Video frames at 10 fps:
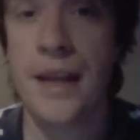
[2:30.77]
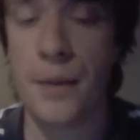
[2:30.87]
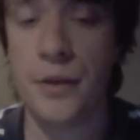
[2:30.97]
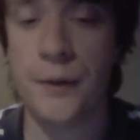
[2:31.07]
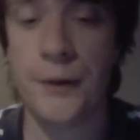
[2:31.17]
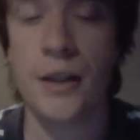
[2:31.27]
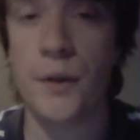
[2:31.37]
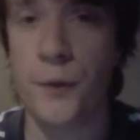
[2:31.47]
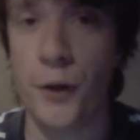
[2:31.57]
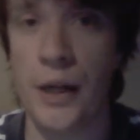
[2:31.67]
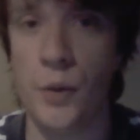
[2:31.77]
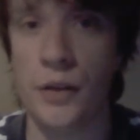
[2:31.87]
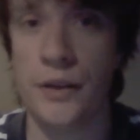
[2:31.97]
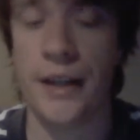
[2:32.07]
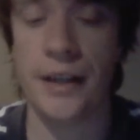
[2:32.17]
The atmosphere is very
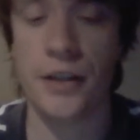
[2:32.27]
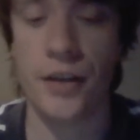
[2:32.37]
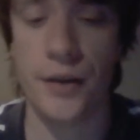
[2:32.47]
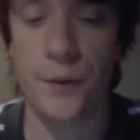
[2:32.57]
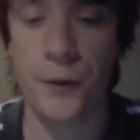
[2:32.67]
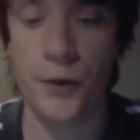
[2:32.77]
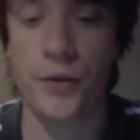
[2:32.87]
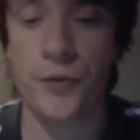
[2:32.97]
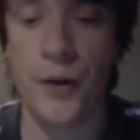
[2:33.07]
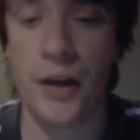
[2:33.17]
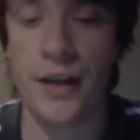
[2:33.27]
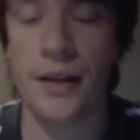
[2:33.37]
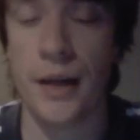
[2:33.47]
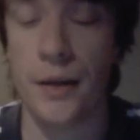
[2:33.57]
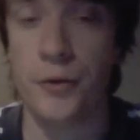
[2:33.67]
well done. It kind of feels very
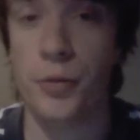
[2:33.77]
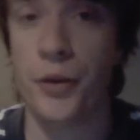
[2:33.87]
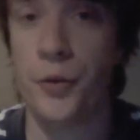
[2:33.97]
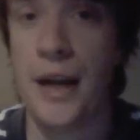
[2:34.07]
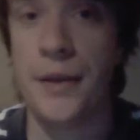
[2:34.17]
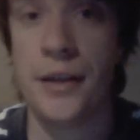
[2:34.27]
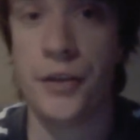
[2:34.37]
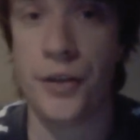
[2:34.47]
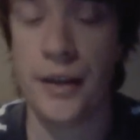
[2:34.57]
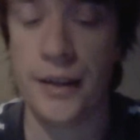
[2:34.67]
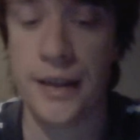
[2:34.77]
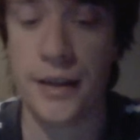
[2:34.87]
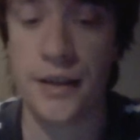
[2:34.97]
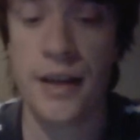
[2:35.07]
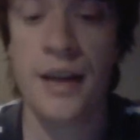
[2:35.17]
uncomfortable throughout the entire
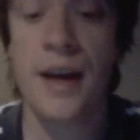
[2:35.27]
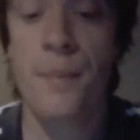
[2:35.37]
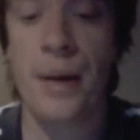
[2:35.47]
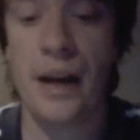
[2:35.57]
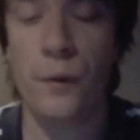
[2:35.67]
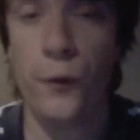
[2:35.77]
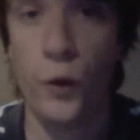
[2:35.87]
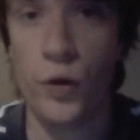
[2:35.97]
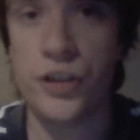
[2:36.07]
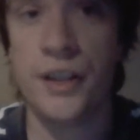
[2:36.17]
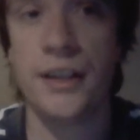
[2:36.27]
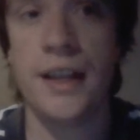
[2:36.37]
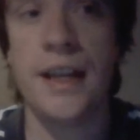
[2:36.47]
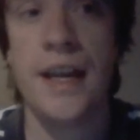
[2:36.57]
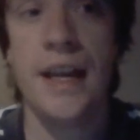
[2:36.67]
length. But
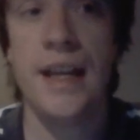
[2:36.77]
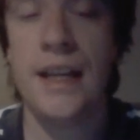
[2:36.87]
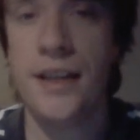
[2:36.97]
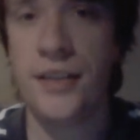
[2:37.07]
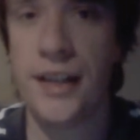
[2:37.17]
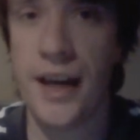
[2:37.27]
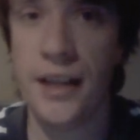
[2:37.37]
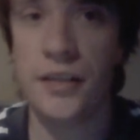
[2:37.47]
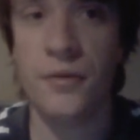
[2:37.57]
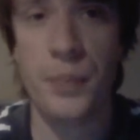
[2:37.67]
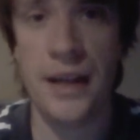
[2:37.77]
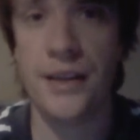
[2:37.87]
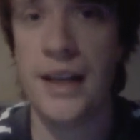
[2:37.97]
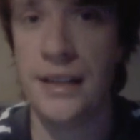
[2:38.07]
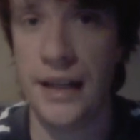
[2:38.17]
unfortunately, it is a case of
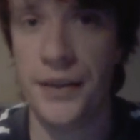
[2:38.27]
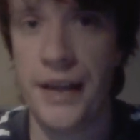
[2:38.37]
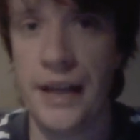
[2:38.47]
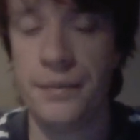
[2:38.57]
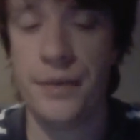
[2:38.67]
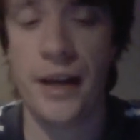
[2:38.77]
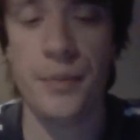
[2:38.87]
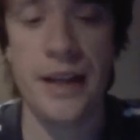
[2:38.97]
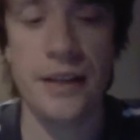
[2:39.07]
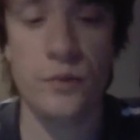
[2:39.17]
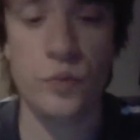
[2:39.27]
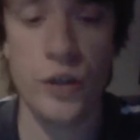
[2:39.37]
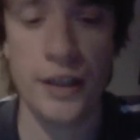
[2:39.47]
been there, done that. It